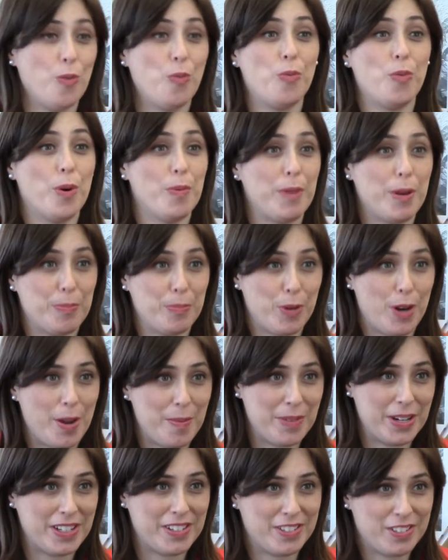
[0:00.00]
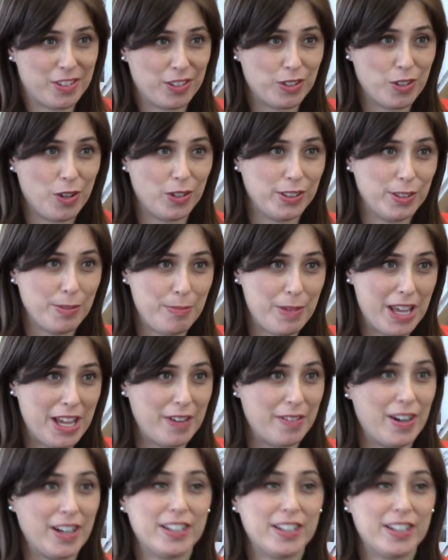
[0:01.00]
woman Prime Minister, Golda Meir.